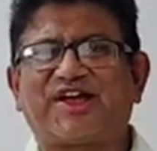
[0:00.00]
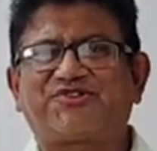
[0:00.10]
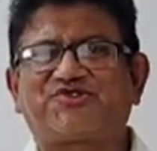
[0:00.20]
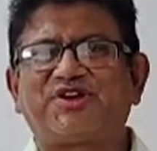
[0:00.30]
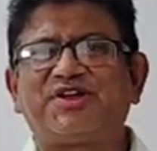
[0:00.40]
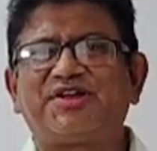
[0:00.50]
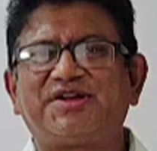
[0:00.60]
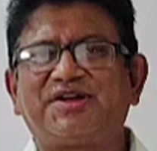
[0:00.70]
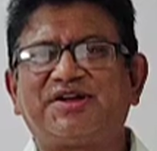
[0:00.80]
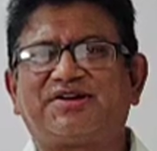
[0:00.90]

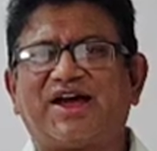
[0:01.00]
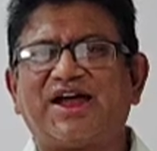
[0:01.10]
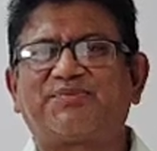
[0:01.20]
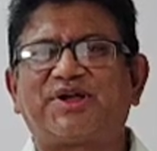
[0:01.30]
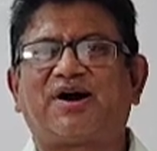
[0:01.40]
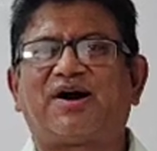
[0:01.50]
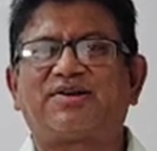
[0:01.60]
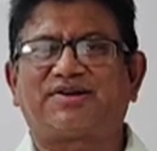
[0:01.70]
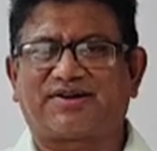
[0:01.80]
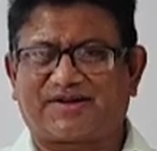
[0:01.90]
actually died by
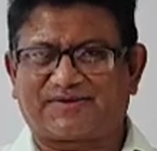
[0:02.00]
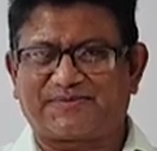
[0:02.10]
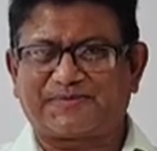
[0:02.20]
heart attack,